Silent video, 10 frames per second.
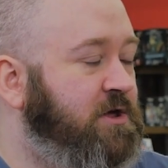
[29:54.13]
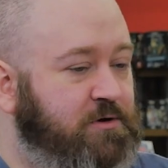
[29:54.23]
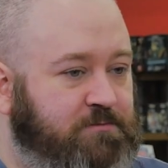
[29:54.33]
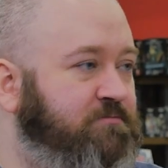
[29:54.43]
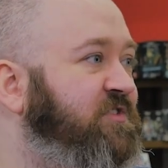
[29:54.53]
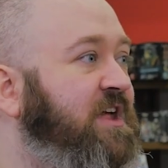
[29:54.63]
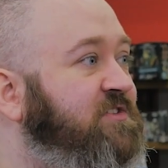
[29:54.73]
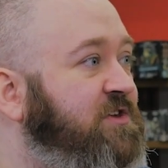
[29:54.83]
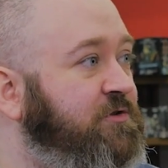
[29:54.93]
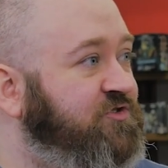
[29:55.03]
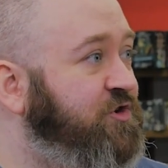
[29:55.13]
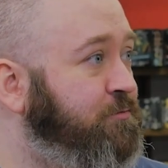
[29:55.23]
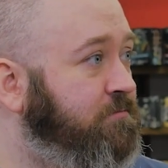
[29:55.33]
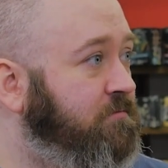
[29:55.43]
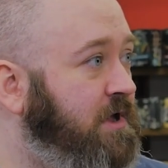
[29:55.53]
You can stand still and shoot.
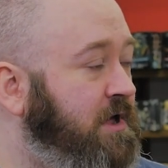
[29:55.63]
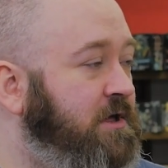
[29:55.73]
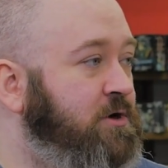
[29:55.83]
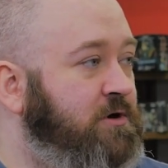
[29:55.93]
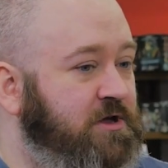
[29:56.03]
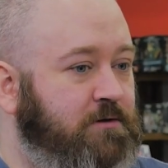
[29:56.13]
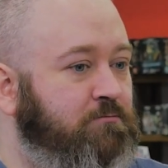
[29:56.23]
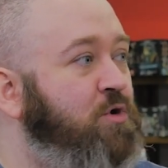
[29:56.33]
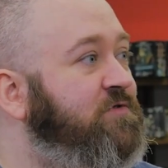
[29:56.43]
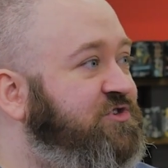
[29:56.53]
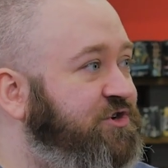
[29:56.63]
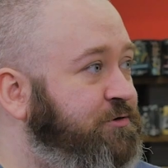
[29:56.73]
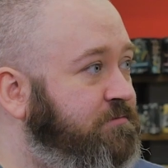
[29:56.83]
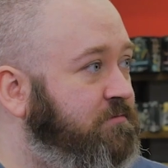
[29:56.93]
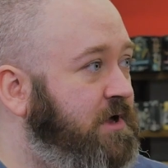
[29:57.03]
You can move and
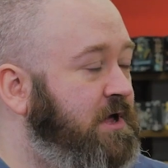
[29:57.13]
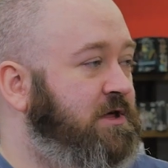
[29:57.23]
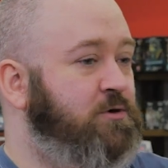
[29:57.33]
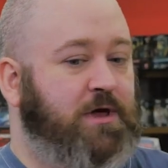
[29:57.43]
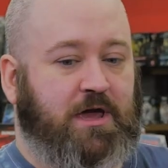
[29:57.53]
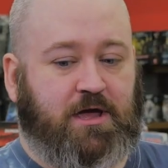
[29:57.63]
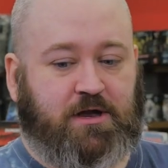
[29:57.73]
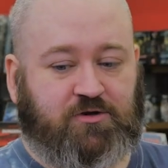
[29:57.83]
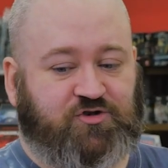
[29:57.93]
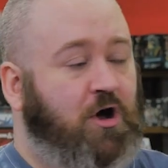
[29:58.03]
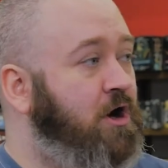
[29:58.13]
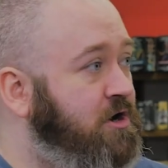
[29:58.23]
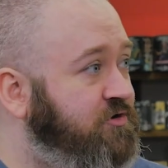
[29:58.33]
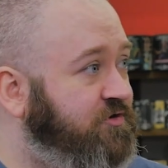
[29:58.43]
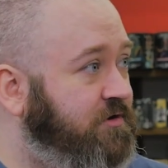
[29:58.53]
shoot. You can
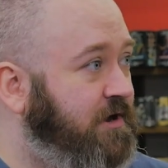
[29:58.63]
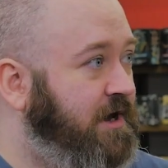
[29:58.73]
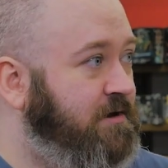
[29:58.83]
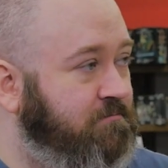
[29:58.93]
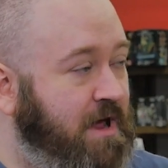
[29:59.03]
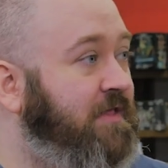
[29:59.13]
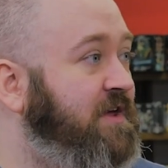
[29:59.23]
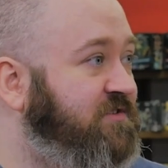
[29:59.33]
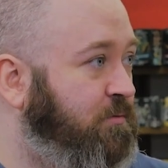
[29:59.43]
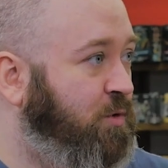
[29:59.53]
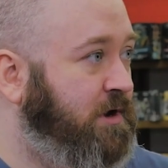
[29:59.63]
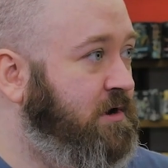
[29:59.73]
charge and melee someone,